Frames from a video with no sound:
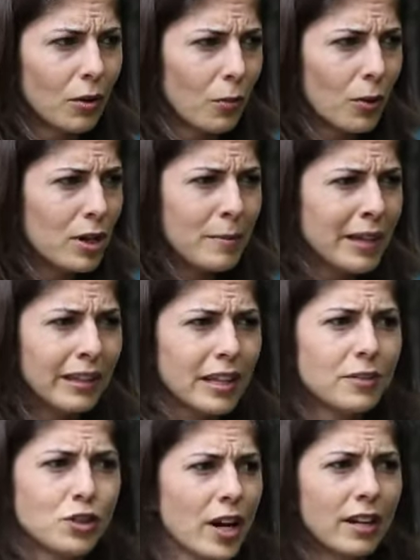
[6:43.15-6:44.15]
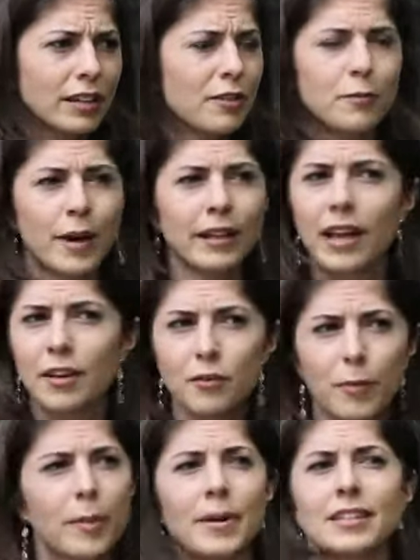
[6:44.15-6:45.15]
what do you mean try to live my life
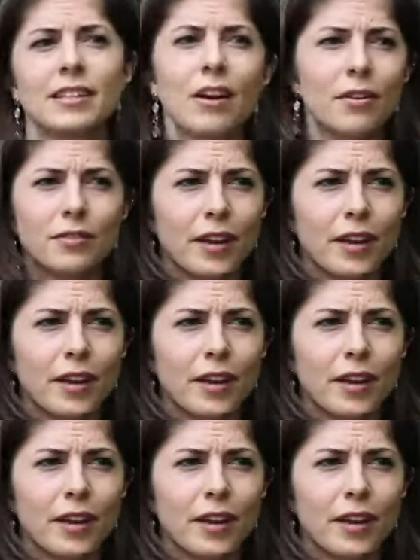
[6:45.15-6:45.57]
by myself?